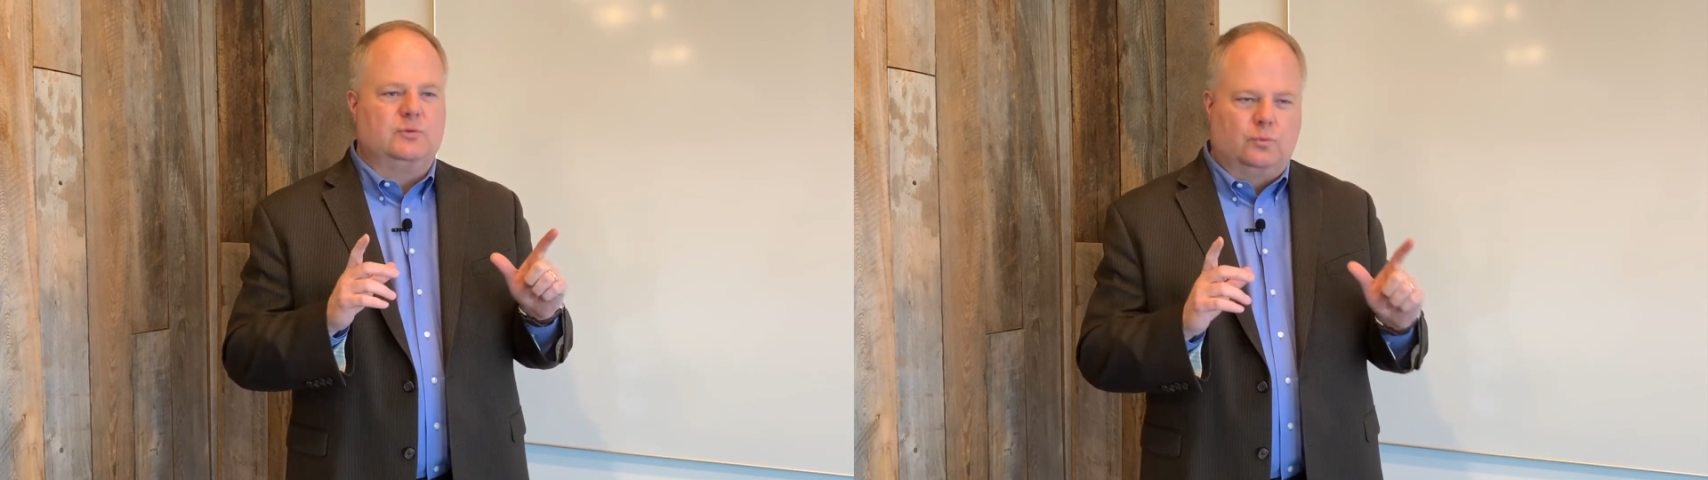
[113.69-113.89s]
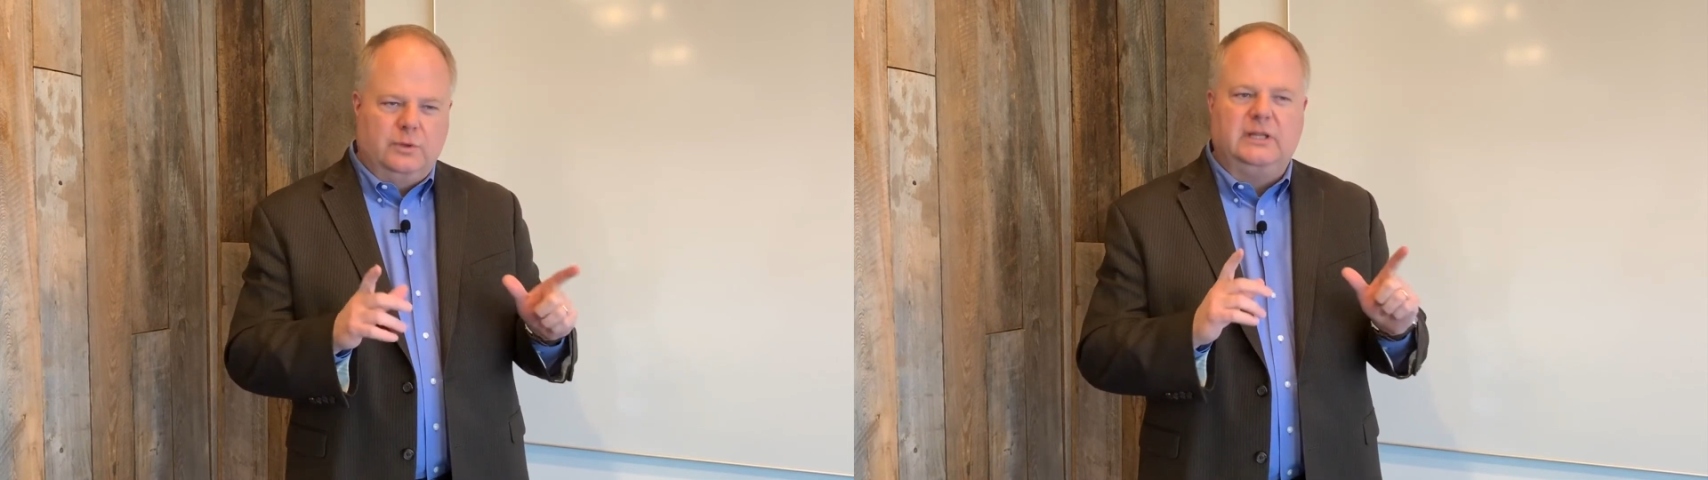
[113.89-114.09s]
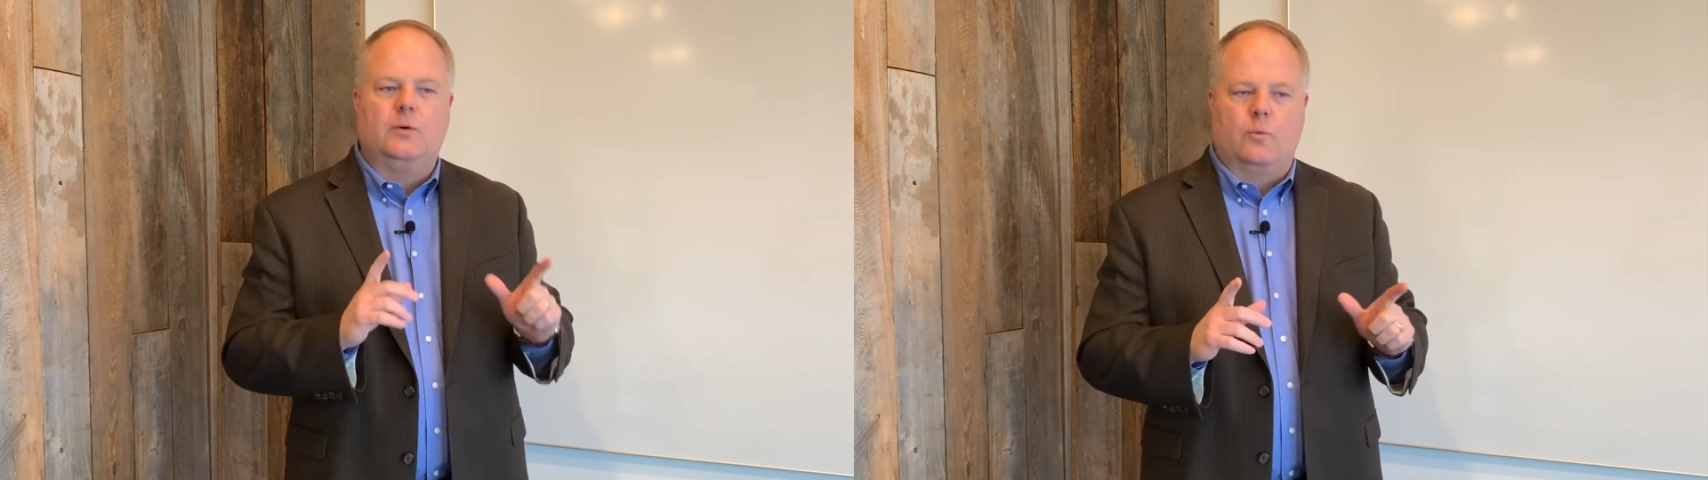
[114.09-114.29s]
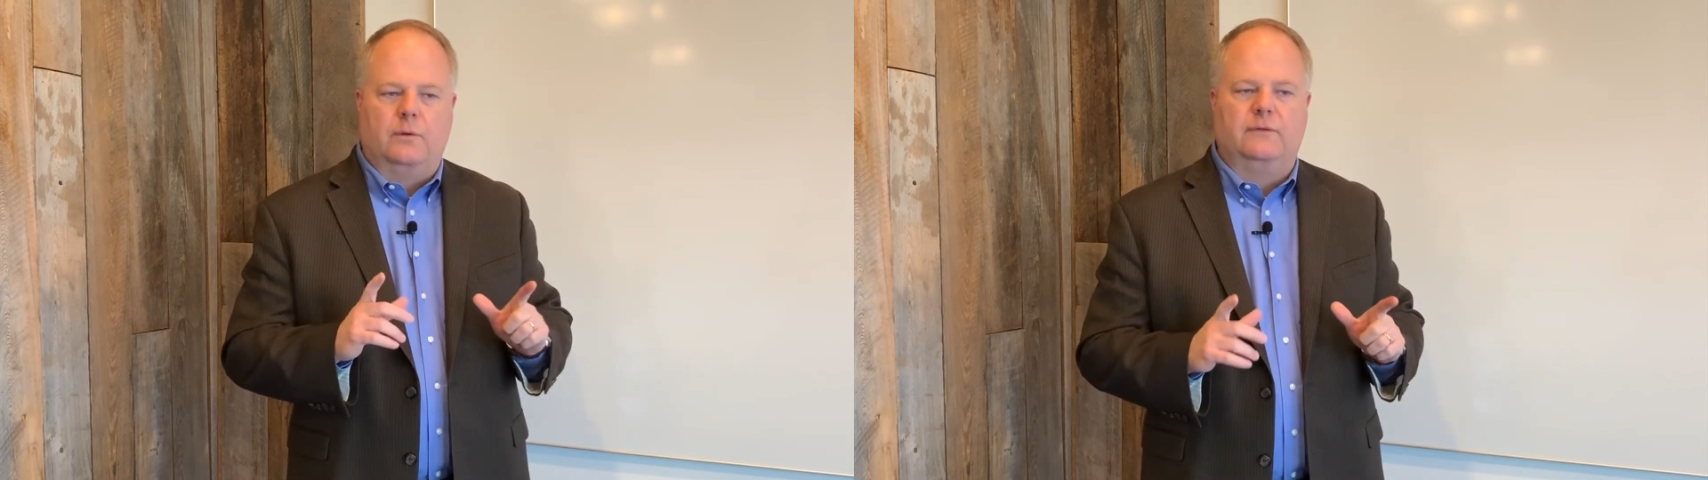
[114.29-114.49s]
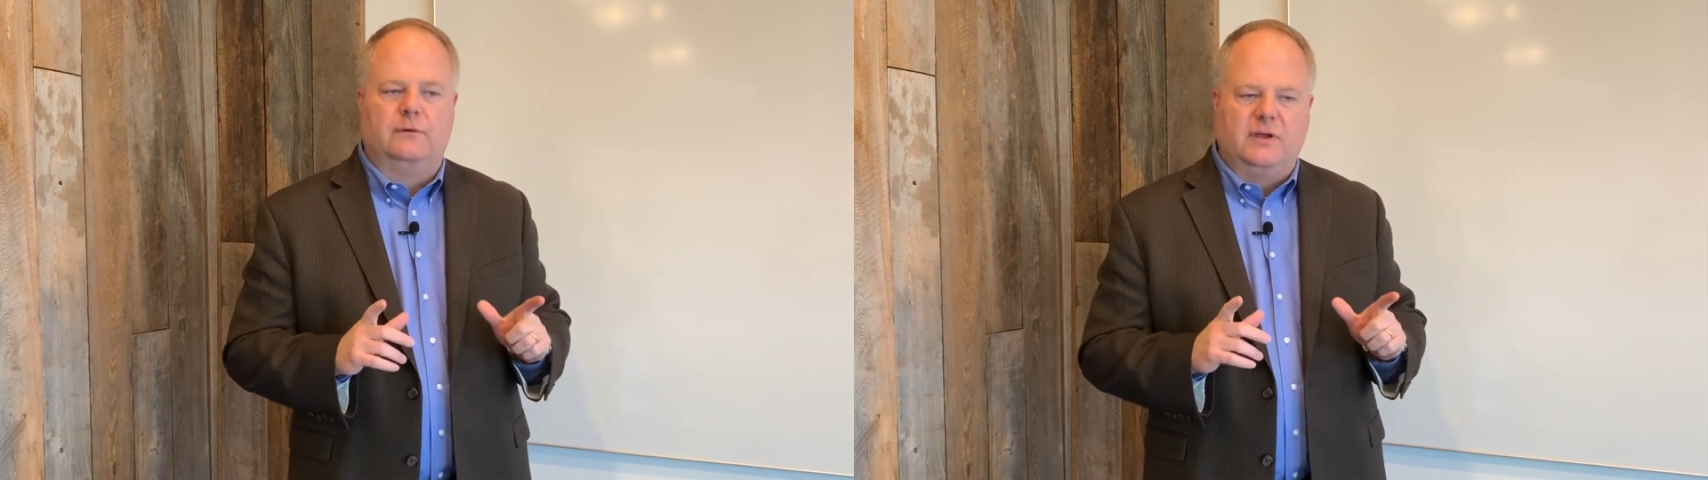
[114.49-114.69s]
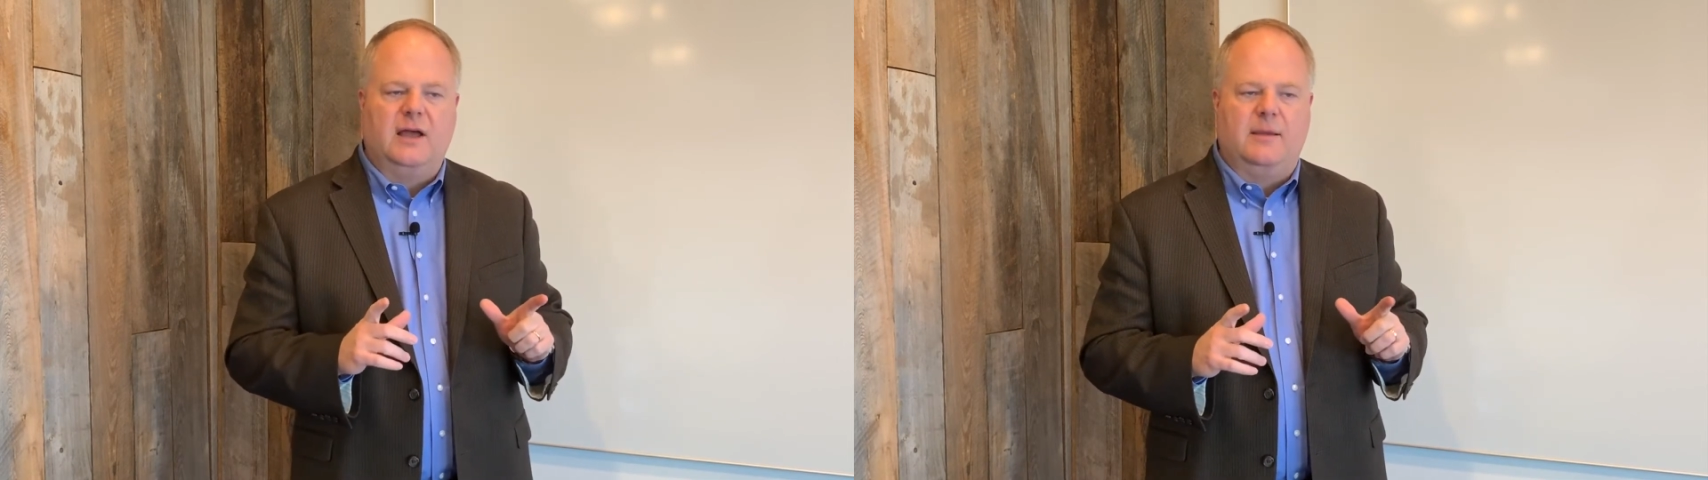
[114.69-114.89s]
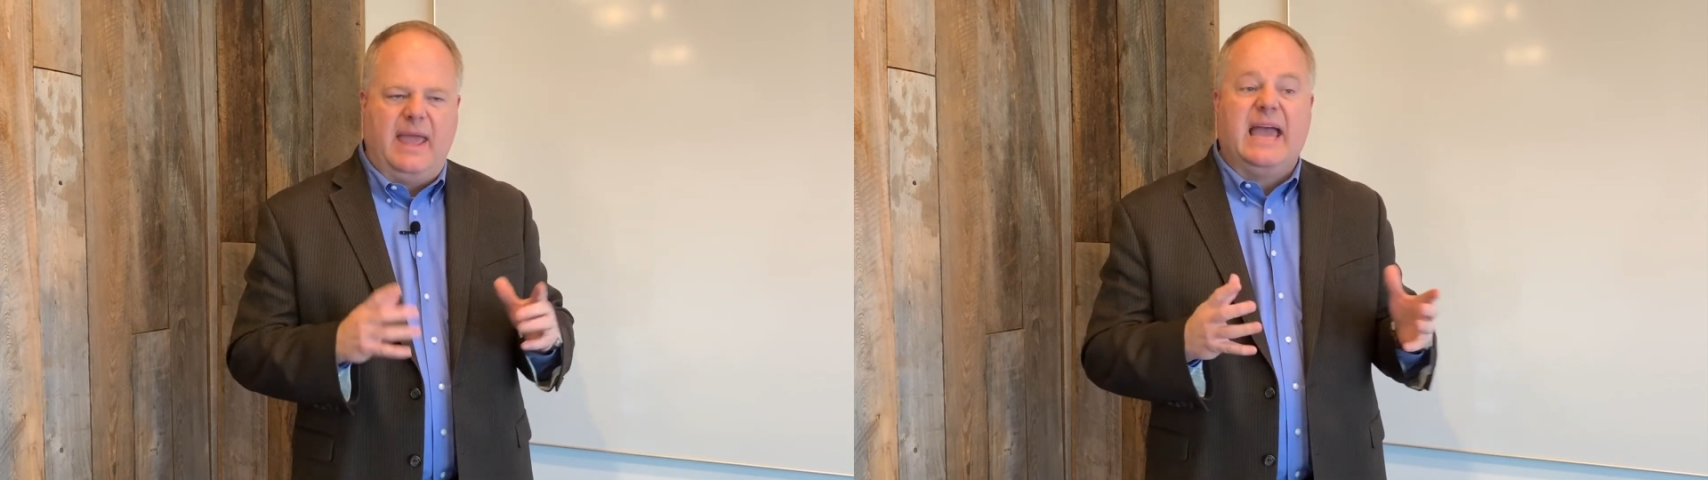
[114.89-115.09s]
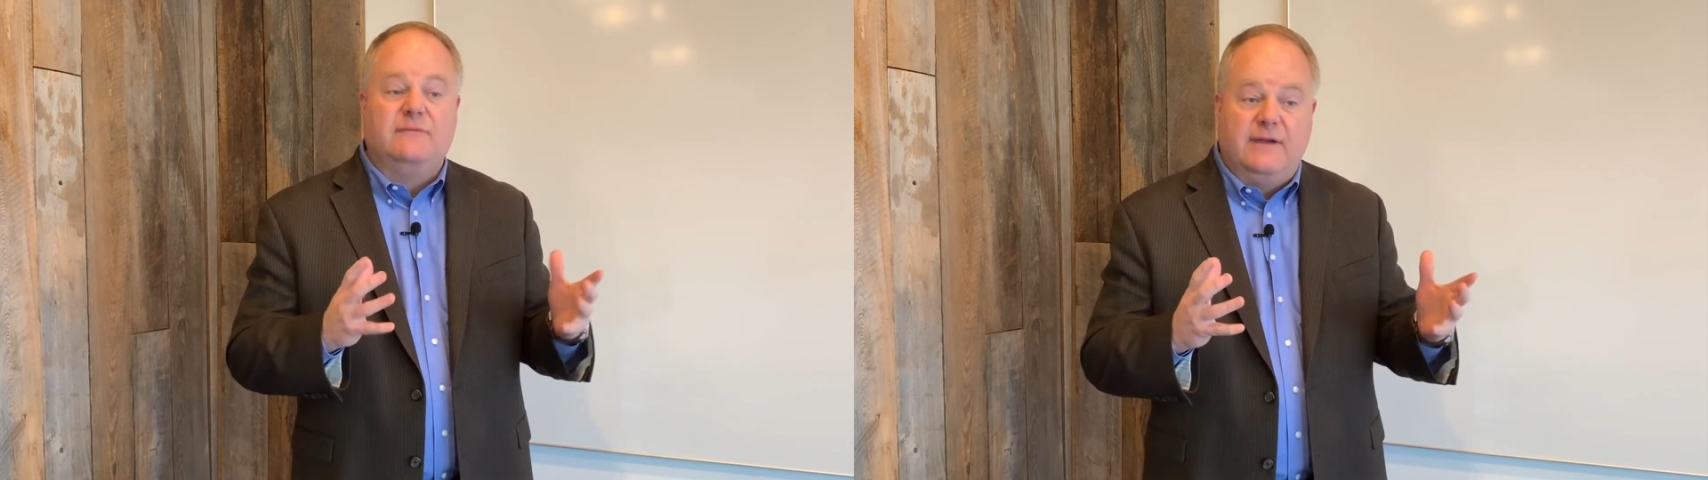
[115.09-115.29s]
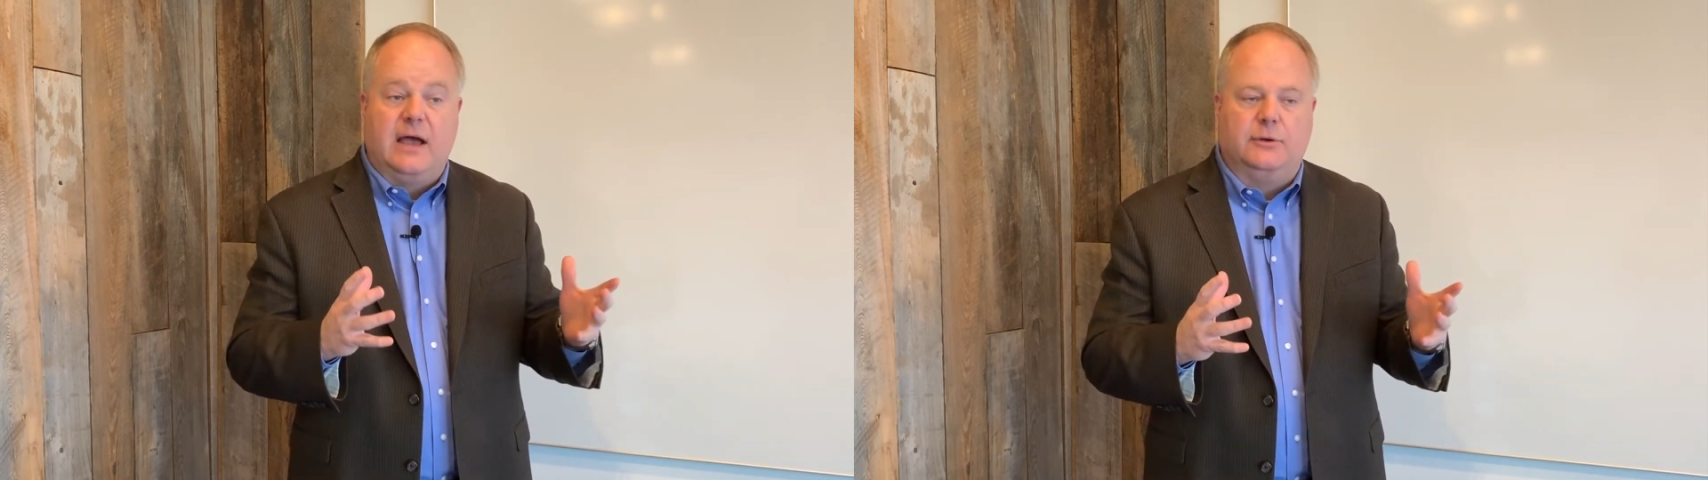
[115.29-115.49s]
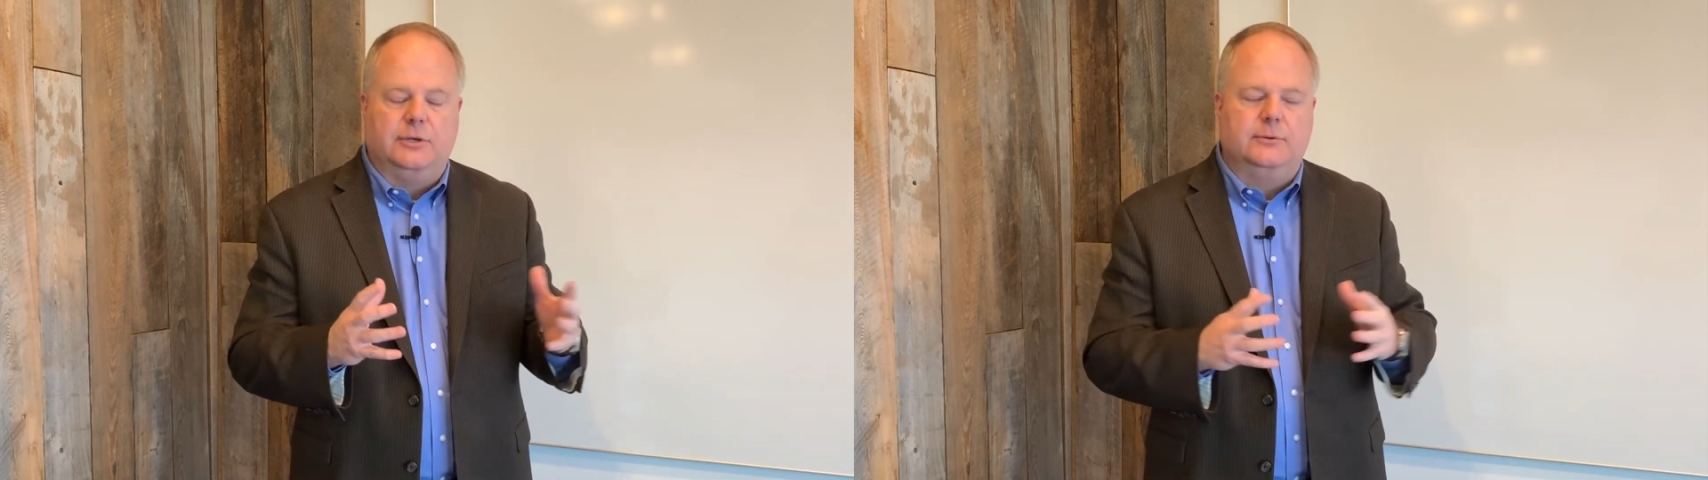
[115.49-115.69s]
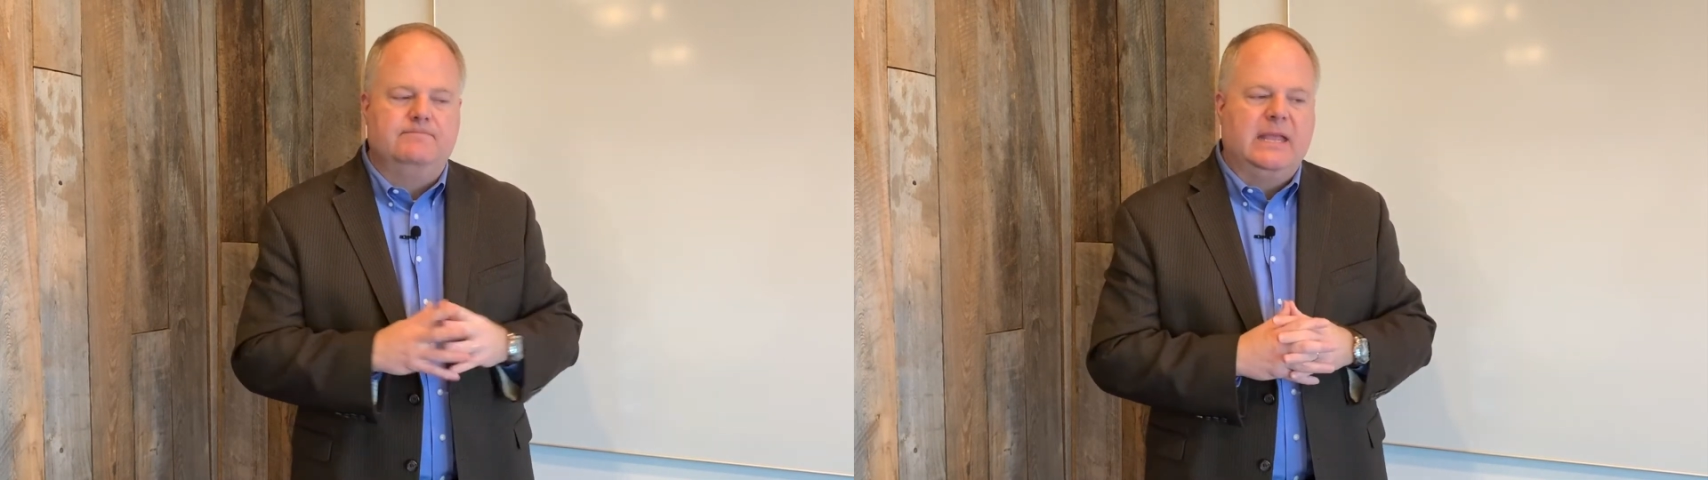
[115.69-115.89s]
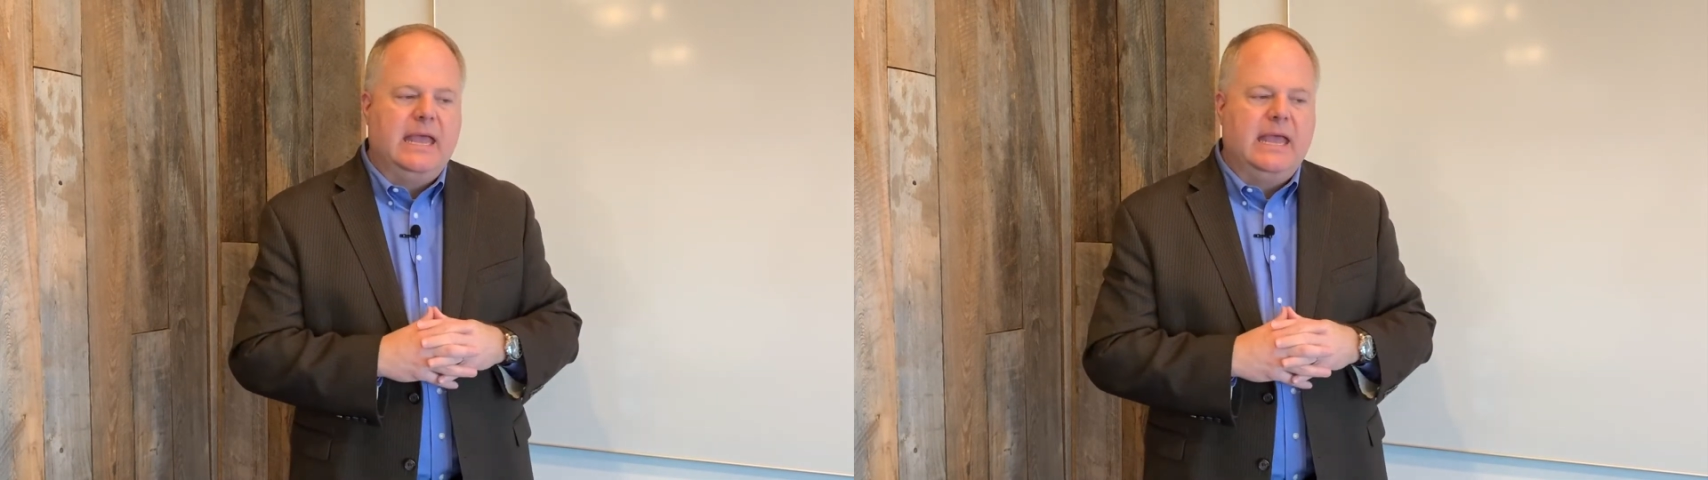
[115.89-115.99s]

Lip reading: really worth their time. Add value.